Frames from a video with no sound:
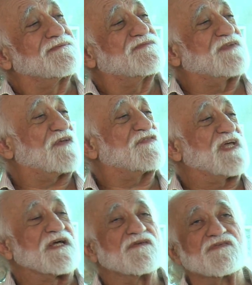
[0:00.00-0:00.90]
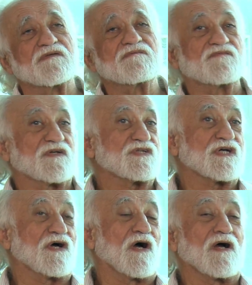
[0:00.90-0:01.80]
fix things and fix your
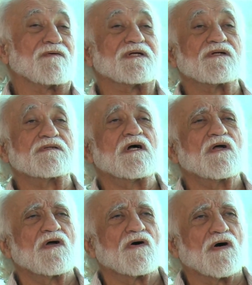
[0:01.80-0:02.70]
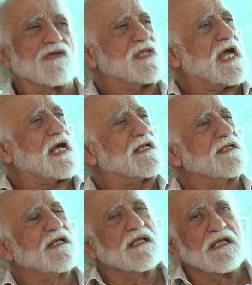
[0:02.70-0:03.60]
car and all that.